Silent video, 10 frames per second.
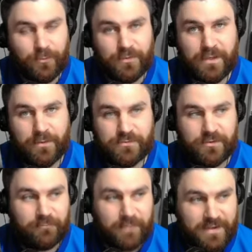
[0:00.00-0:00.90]
good news.
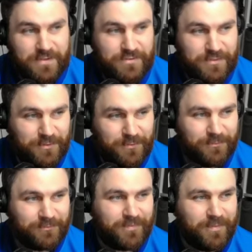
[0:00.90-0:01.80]
I've managed to
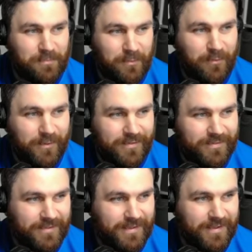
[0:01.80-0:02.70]
book
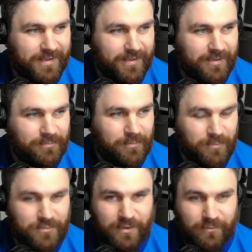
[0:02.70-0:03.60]
the
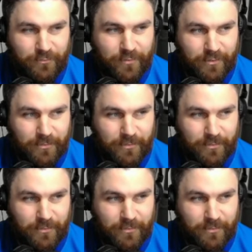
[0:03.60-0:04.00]
Monday off work.